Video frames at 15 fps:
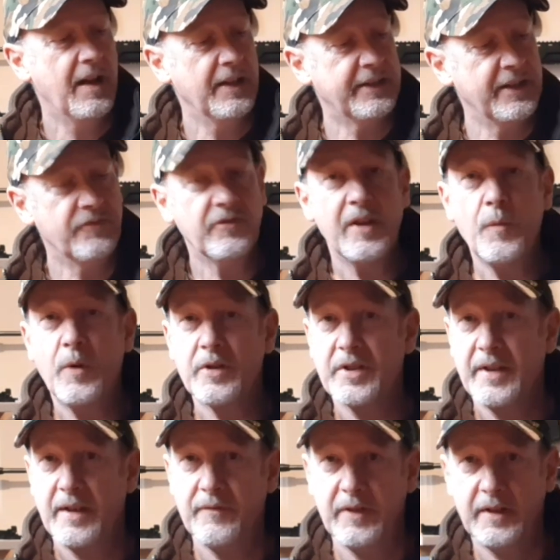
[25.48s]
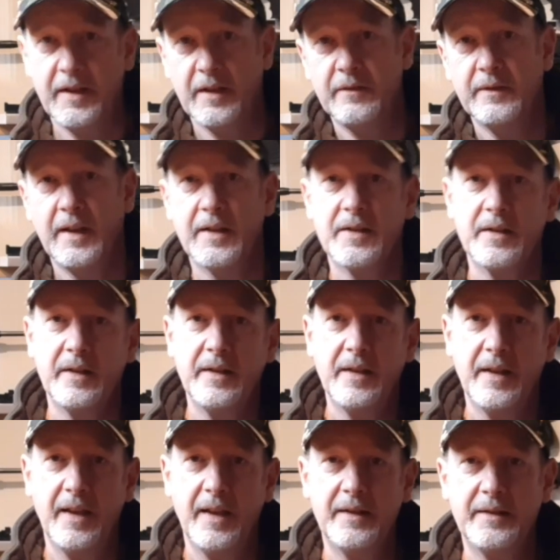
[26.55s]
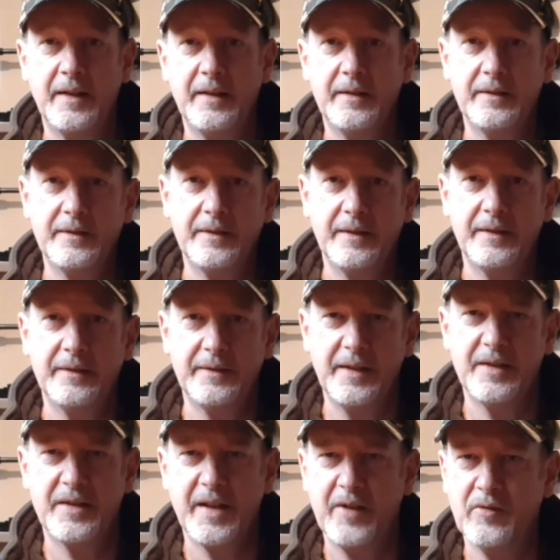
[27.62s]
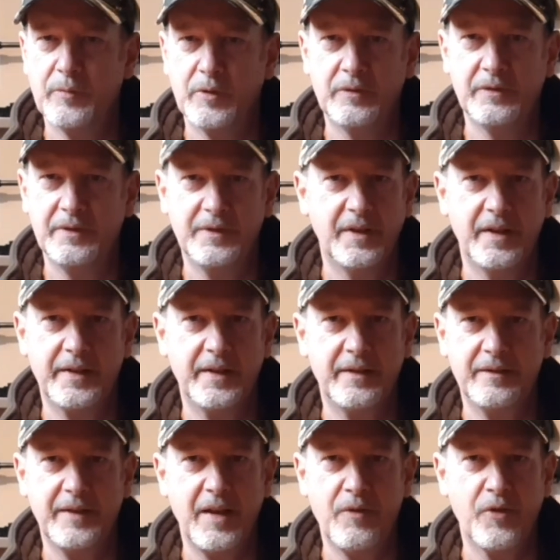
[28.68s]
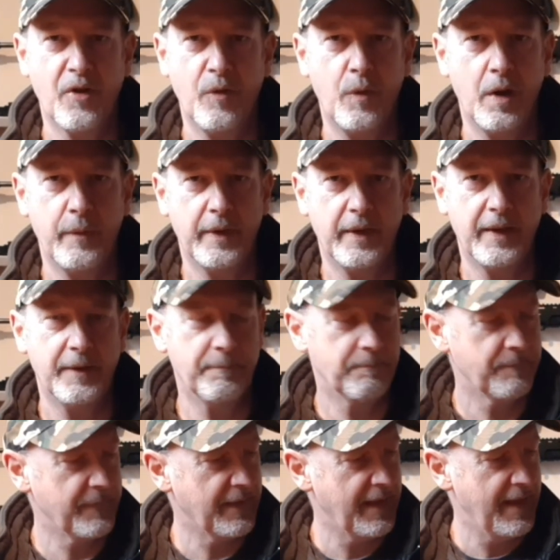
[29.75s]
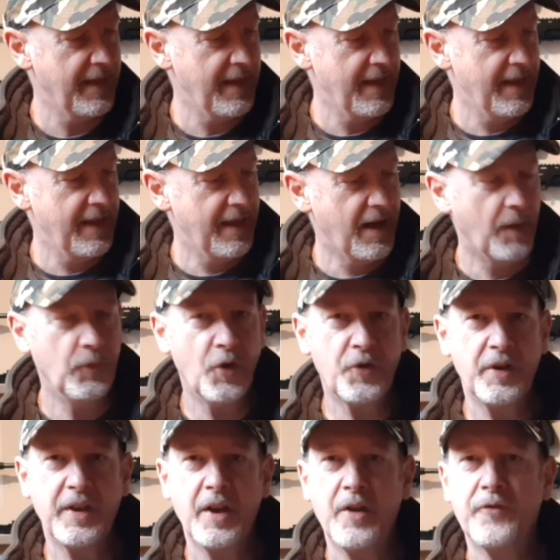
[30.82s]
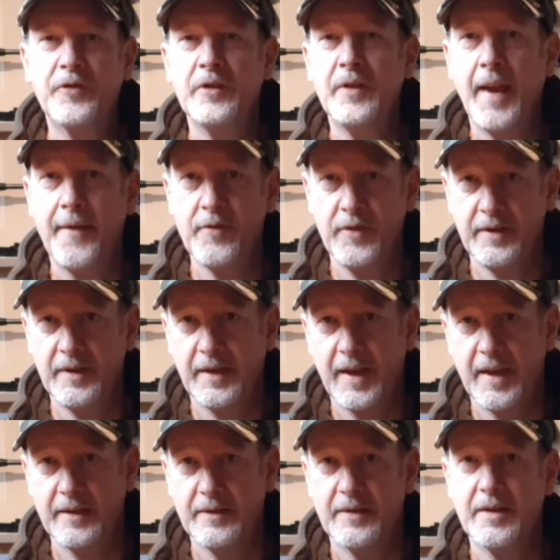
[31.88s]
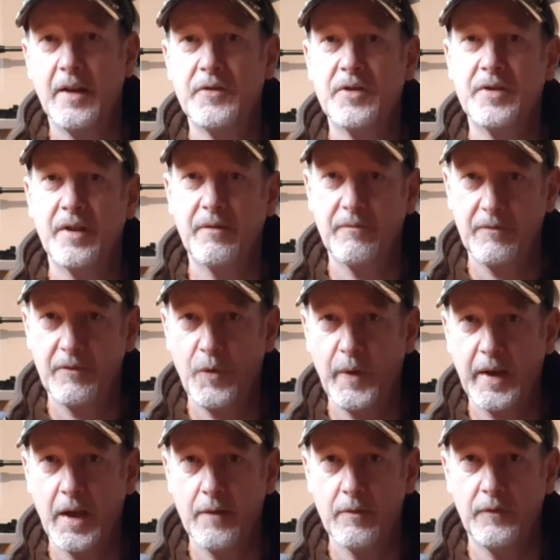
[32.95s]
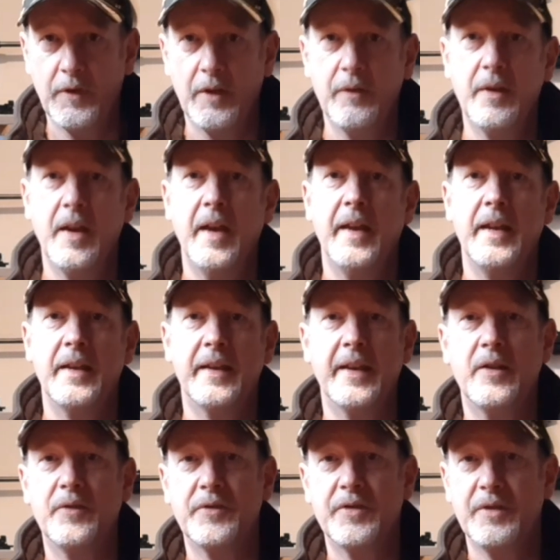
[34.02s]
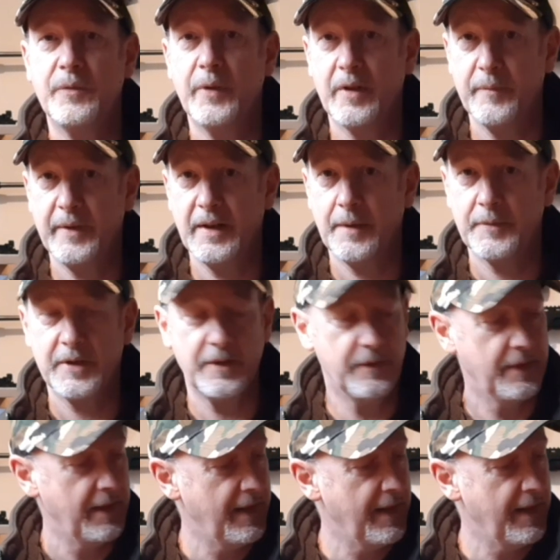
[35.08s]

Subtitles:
I did rewatch that video actually, and it's terrible. I don't know how I got away with that. I'm not going to go through everything again, so just a quick overview and then get on to what I've been up to.